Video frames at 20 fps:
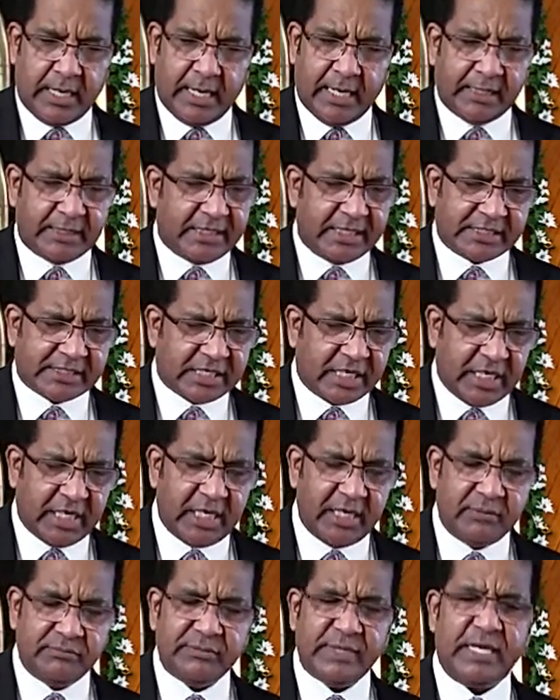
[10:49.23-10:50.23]
at a
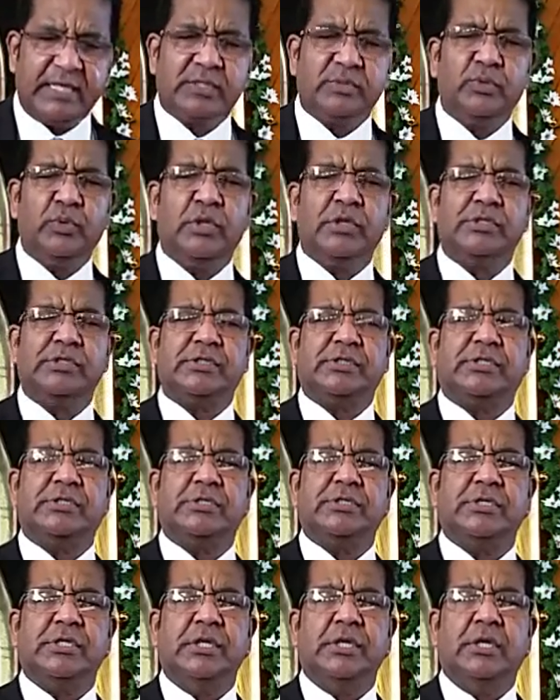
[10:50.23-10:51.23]
time that
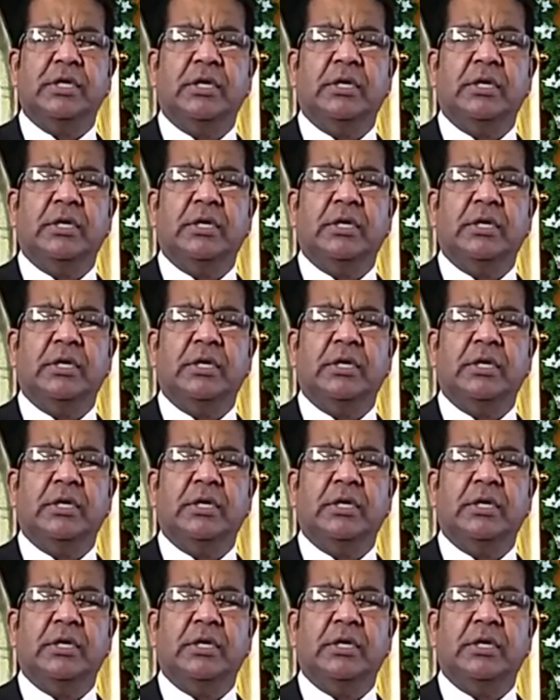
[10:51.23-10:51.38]
was